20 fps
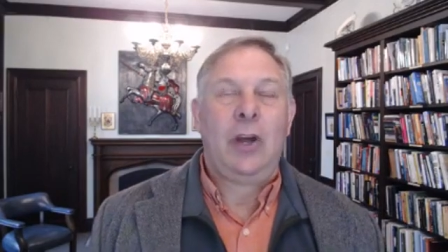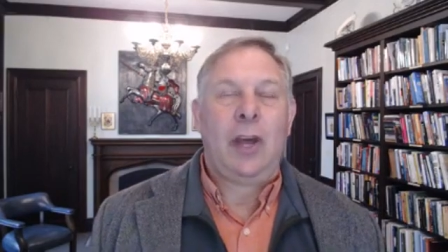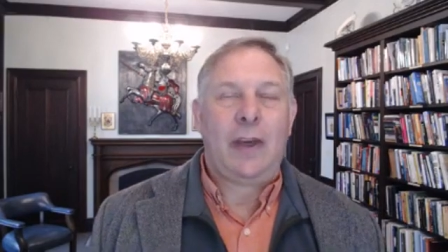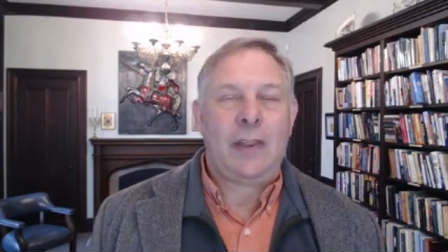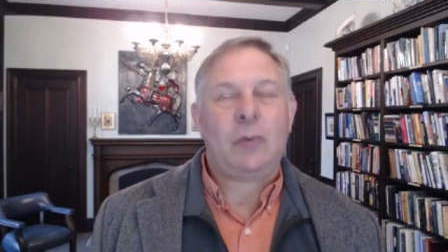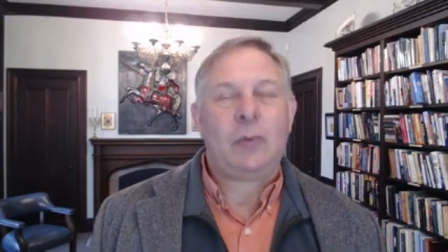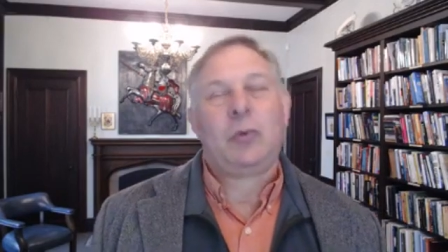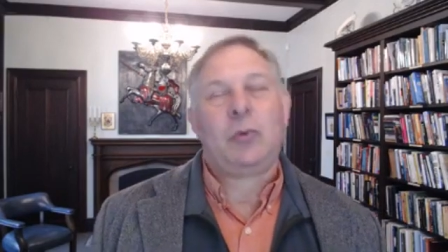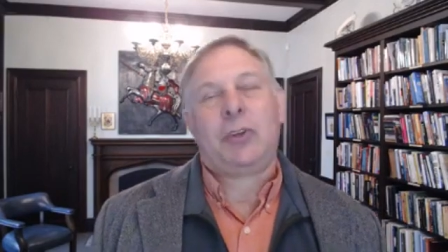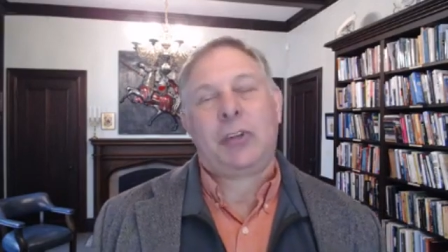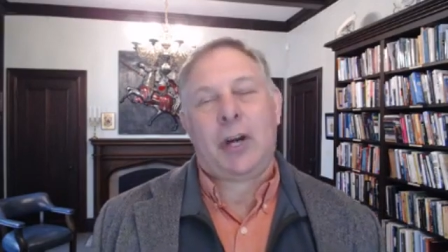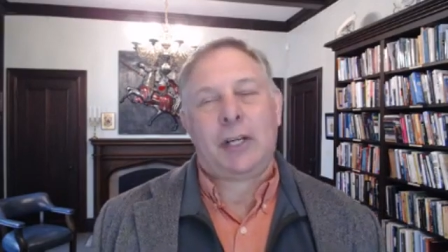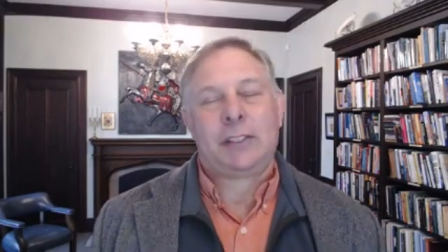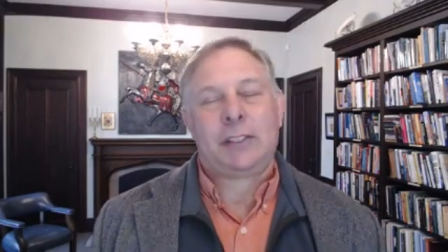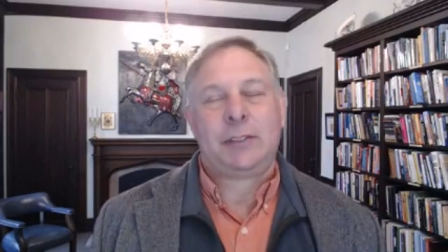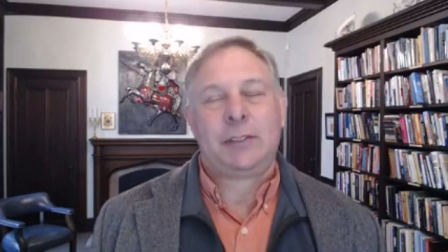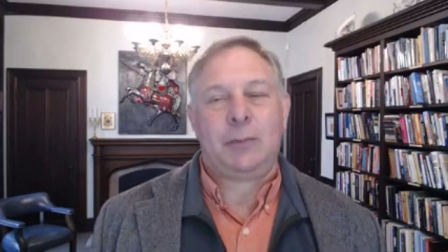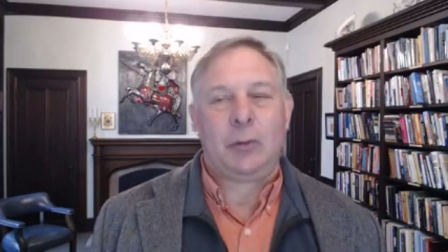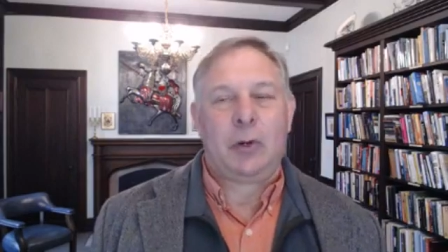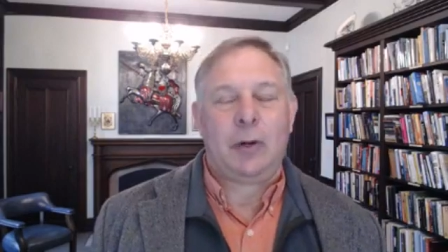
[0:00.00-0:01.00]
And then we'll
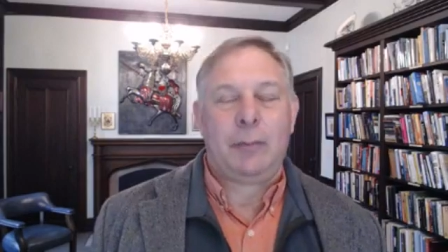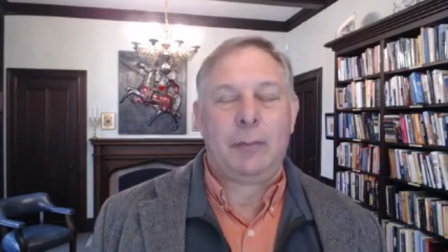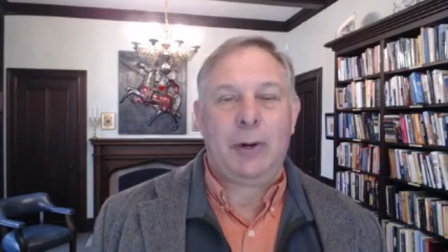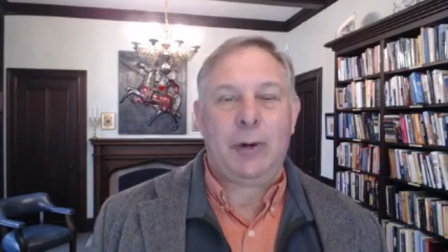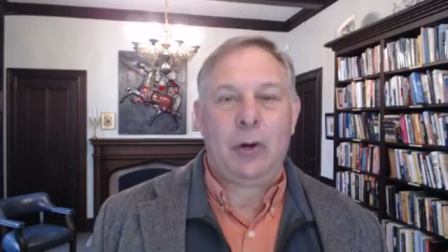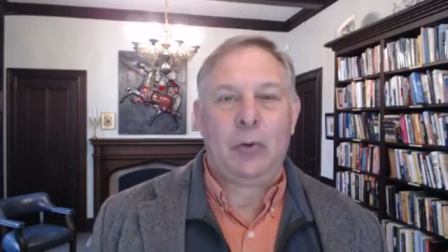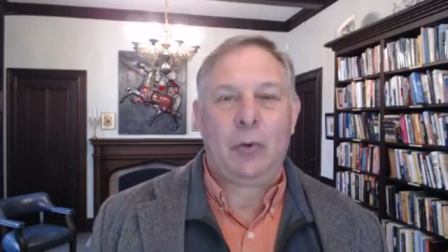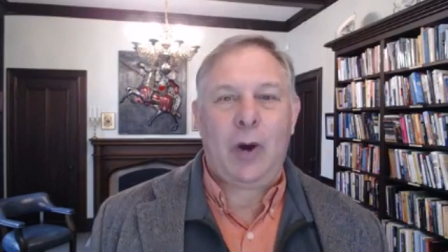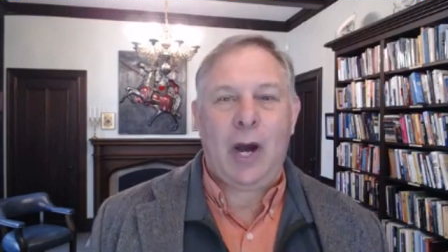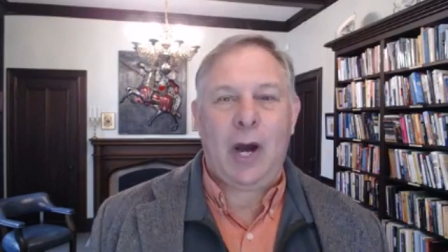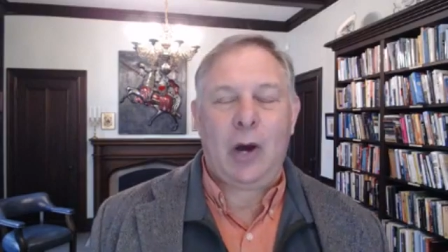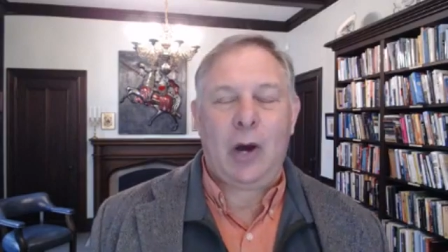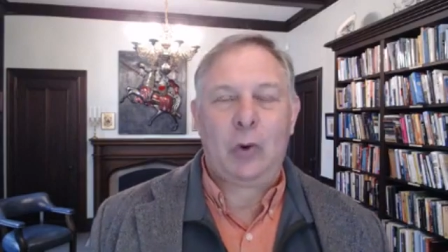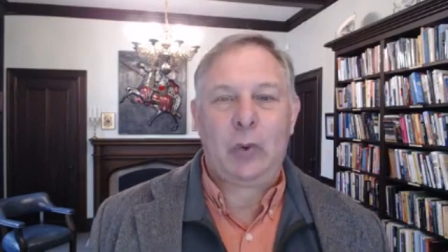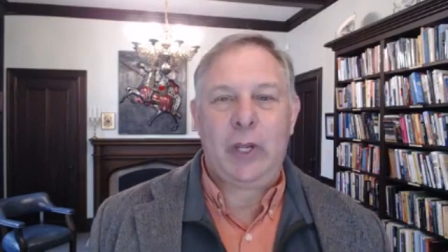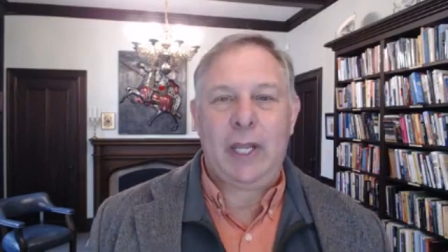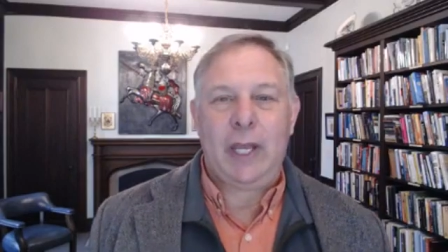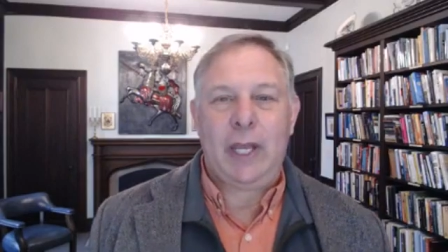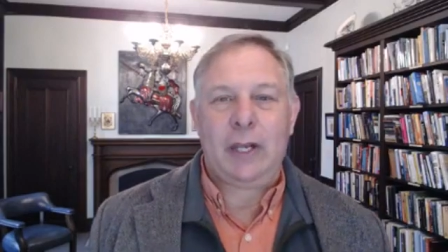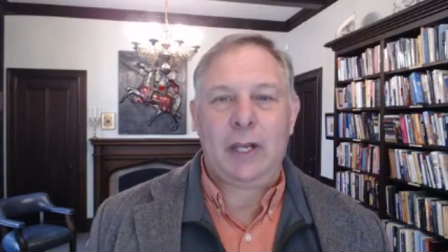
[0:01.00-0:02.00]
talk some more about how
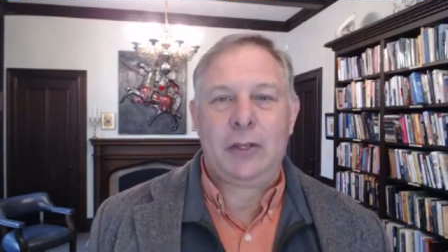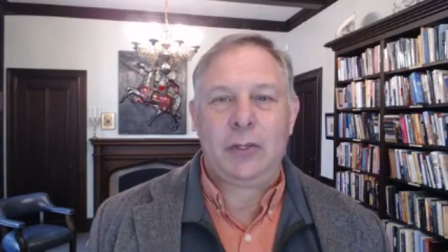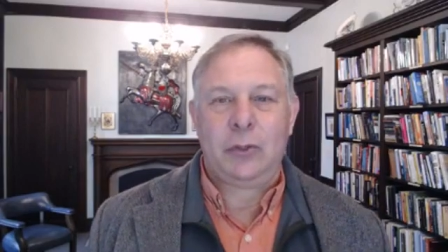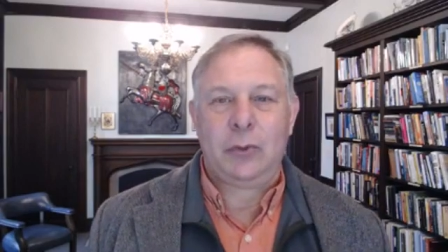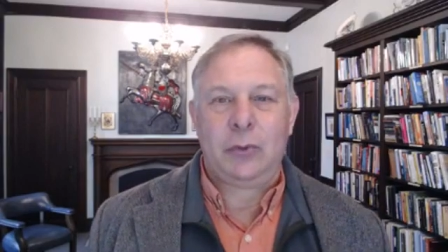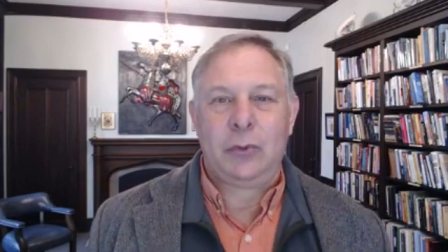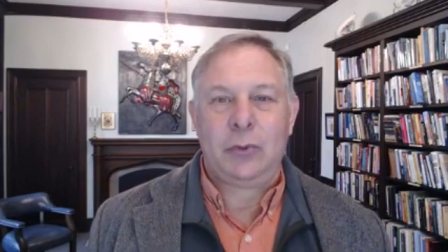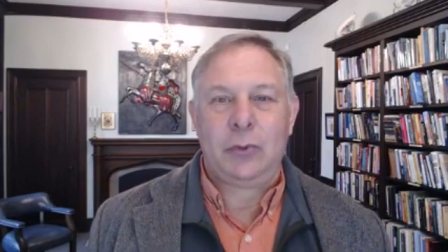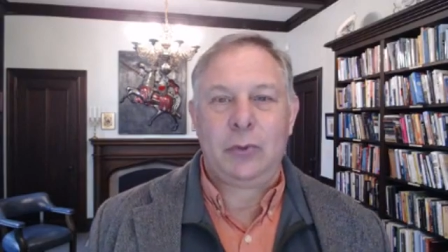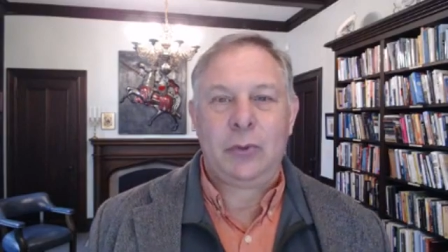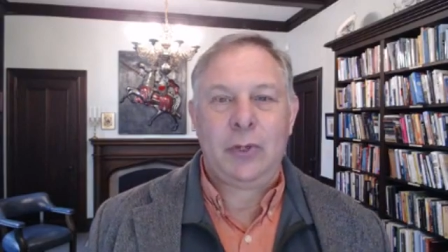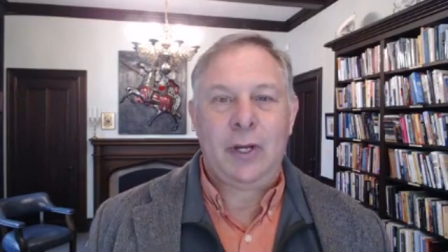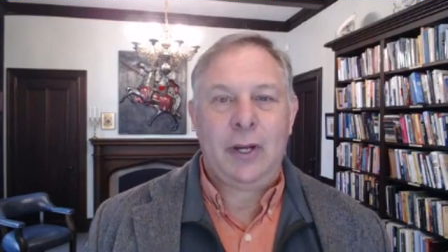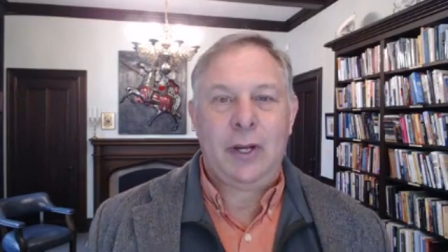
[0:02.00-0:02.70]
we get to